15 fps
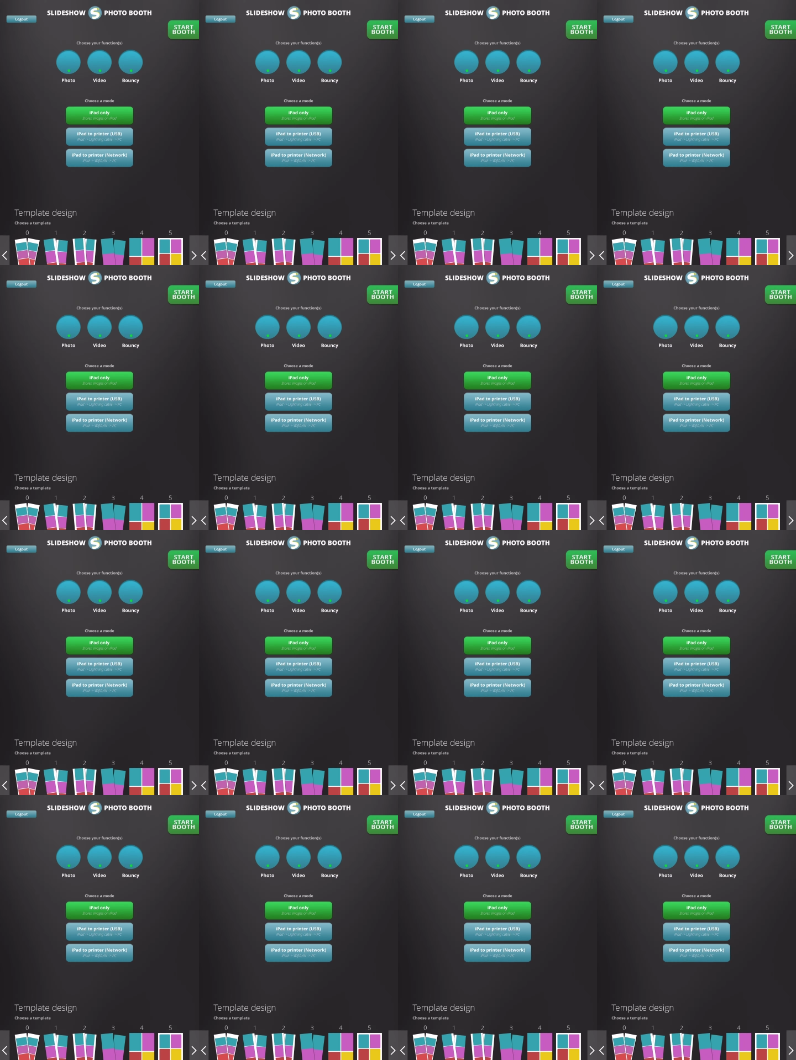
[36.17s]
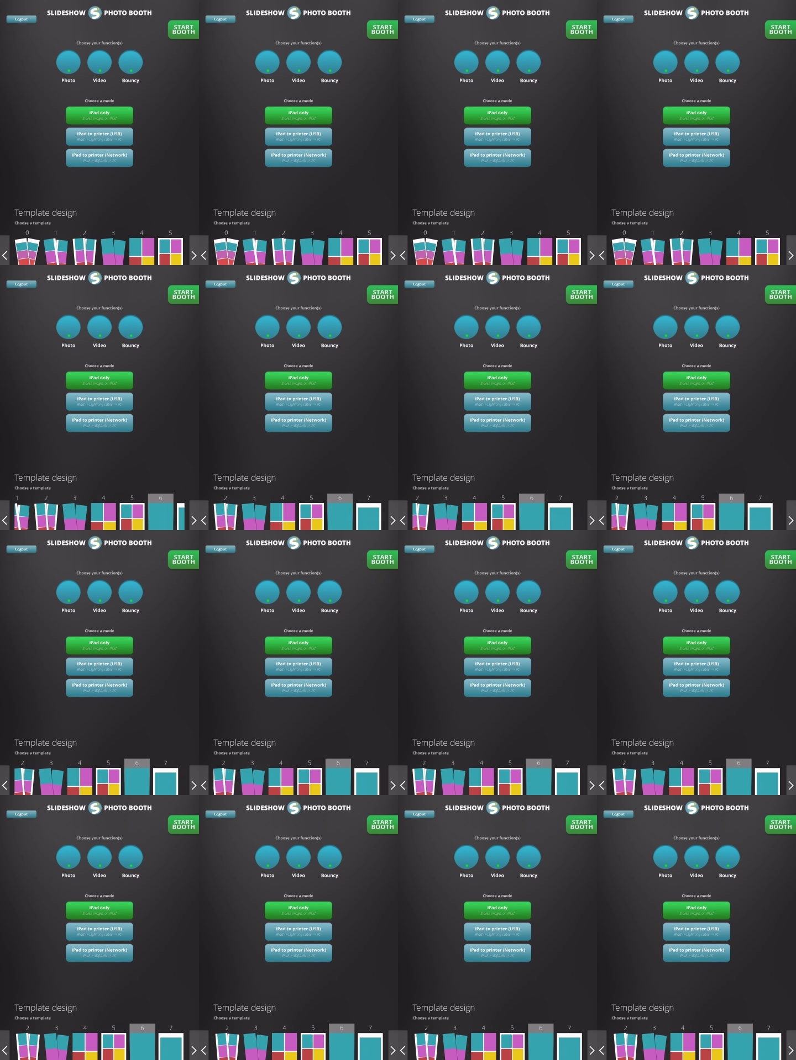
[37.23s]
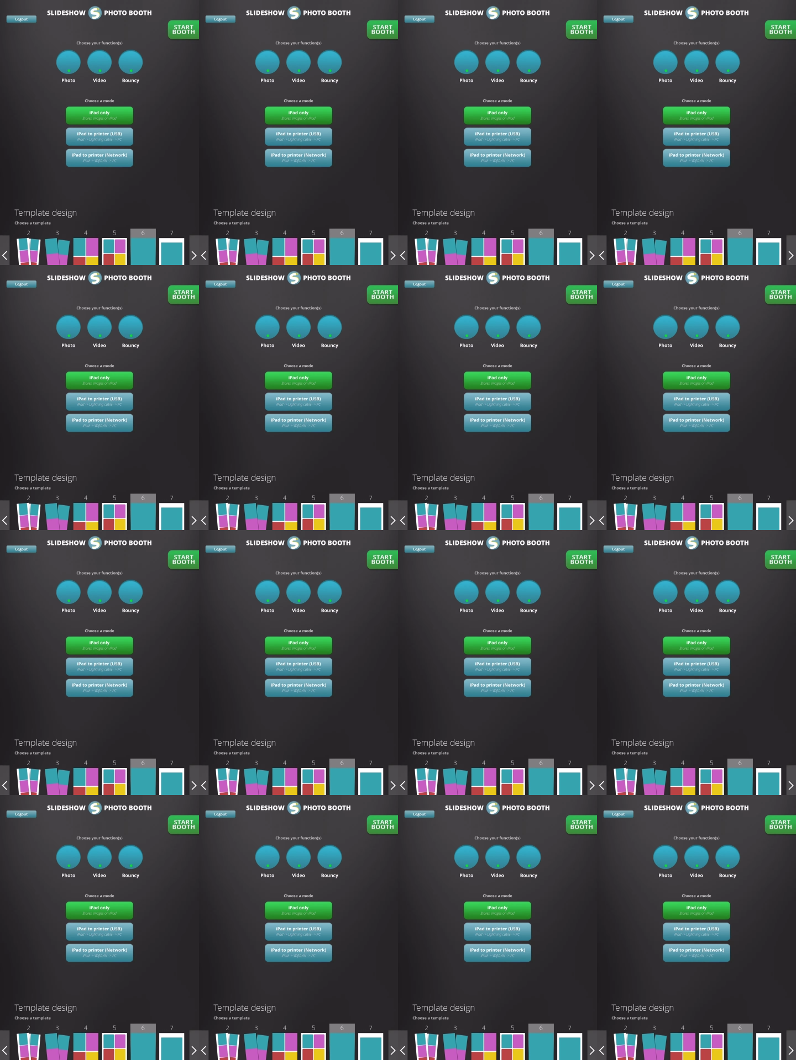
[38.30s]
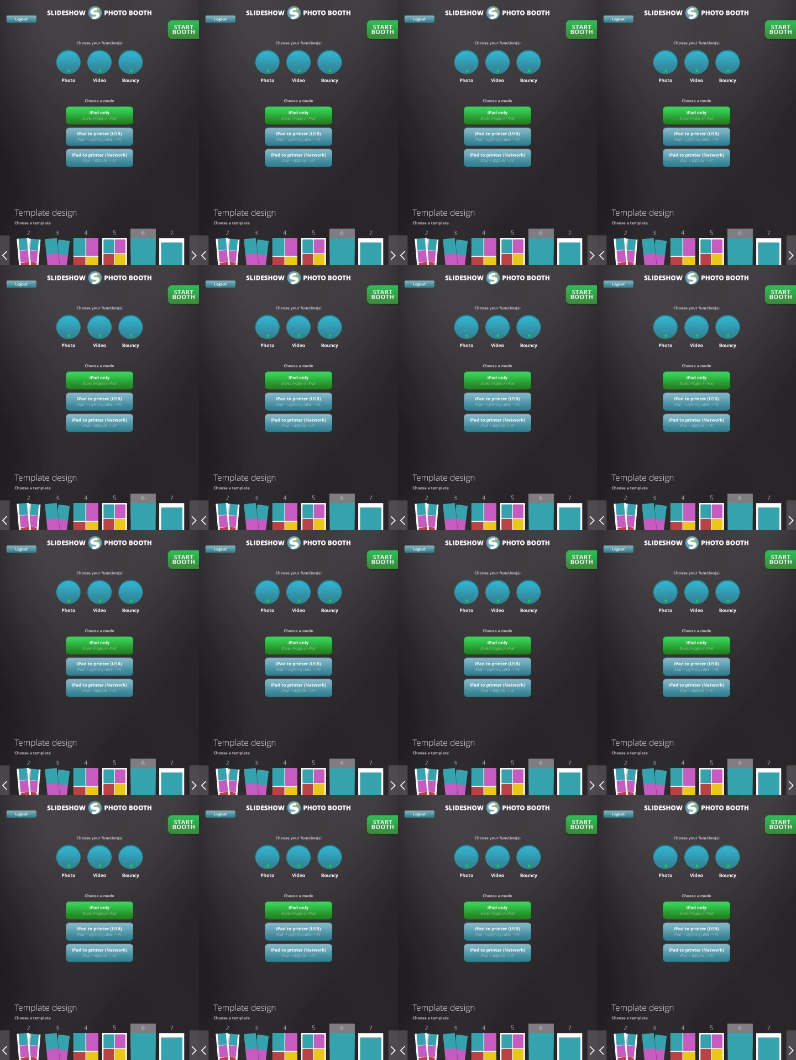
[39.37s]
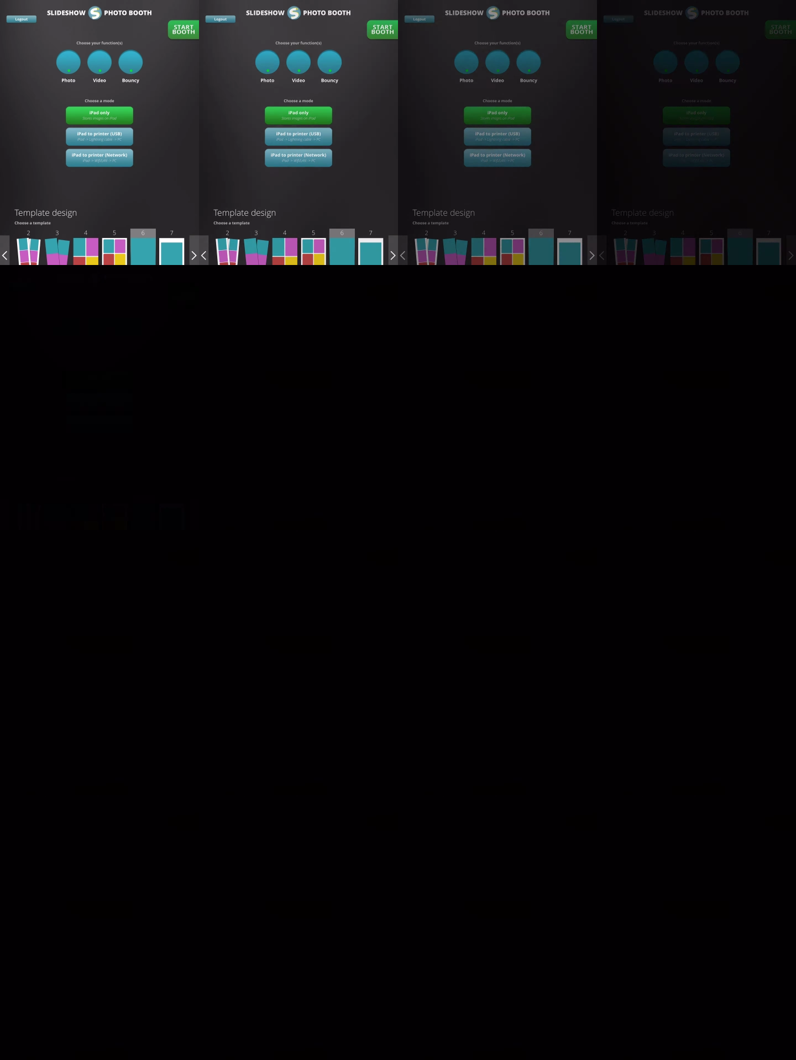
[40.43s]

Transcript: No face is visible, so there are no lips to read.